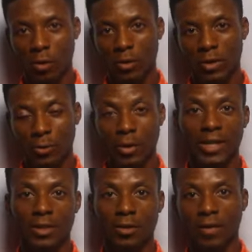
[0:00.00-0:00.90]
or the
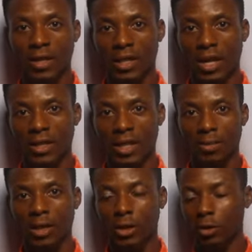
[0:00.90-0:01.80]
grading of an
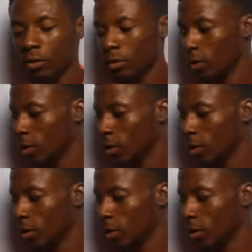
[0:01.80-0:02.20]
examination,